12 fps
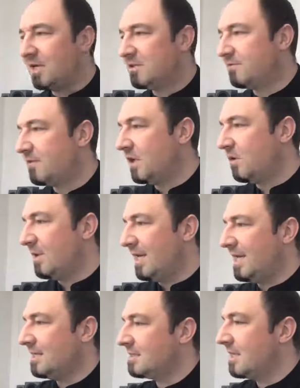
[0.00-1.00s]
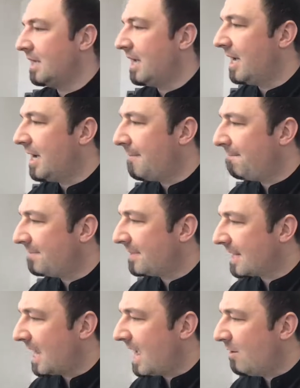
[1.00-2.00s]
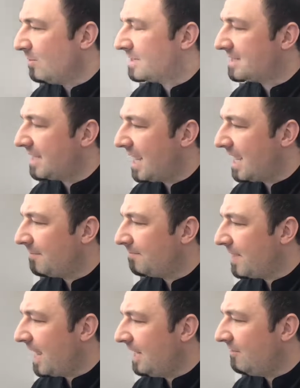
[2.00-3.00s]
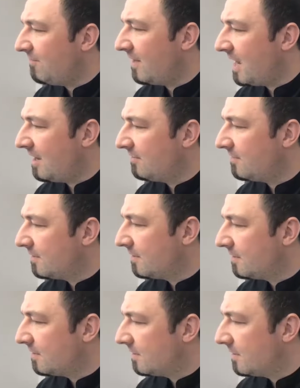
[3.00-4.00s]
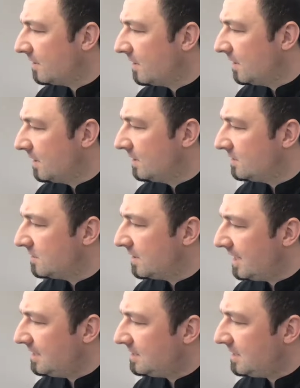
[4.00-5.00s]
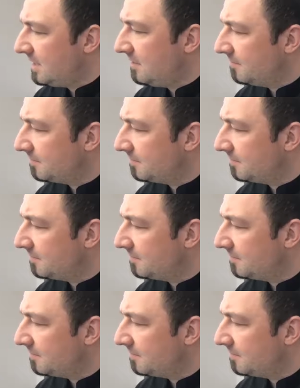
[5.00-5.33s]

to follow is, I would say 85 to 90